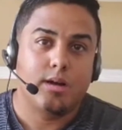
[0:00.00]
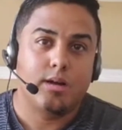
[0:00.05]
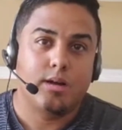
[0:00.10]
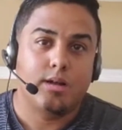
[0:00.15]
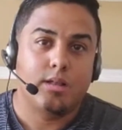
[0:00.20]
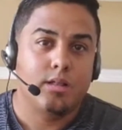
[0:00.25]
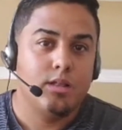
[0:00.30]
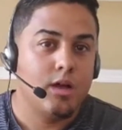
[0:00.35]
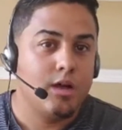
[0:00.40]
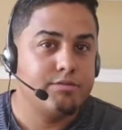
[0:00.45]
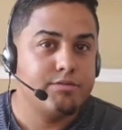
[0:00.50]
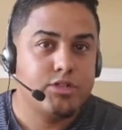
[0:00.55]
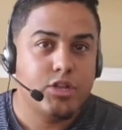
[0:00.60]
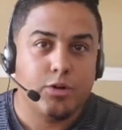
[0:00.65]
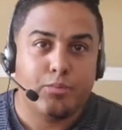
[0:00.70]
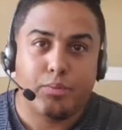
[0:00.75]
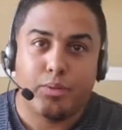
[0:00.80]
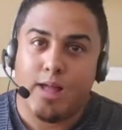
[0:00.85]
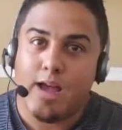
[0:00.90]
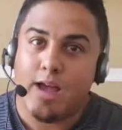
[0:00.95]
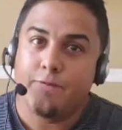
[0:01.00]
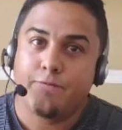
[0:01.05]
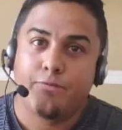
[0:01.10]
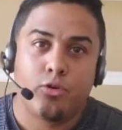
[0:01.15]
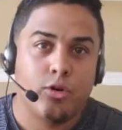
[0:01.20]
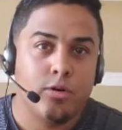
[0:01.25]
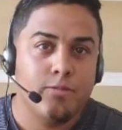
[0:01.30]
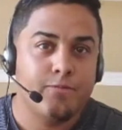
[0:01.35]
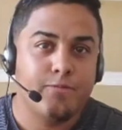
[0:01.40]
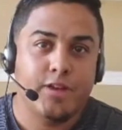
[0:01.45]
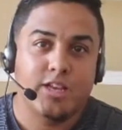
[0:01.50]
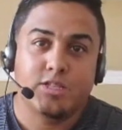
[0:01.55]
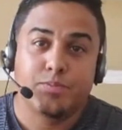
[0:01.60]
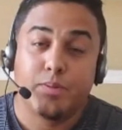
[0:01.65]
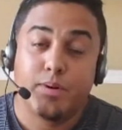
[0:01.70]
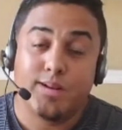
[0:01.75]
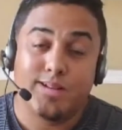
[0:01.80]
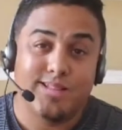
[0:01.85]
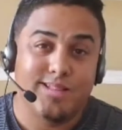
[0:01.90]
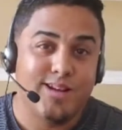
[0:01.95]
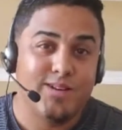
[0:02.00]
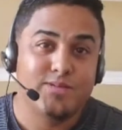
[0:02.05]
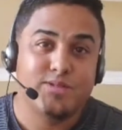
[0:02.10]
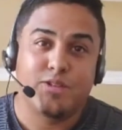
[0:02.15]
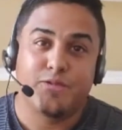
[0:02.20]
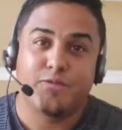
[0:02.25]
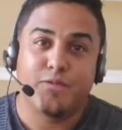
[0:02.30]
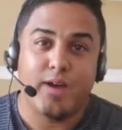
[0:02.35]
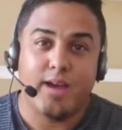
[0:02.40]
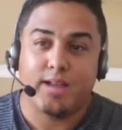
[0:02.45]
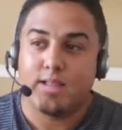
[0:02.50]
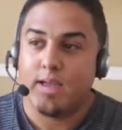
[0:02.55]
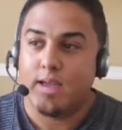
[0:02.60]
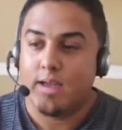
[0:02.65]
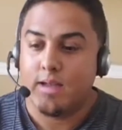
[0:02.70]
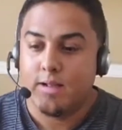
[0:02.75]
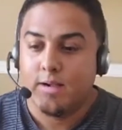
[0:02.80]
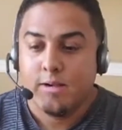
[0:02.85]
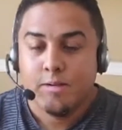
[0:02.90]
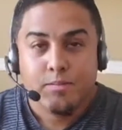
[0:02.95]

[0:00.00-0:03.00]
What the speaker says: loves their platform. Facebook loves the fact that